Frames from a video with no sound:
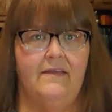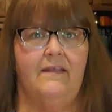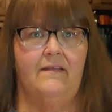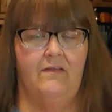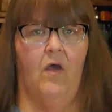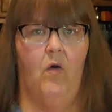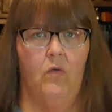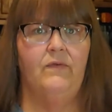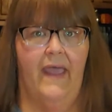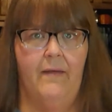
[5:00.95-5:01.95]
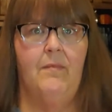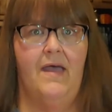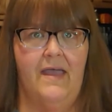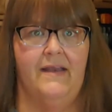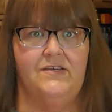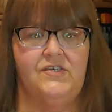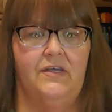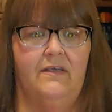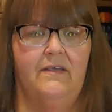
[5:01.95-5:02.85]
to hold that much.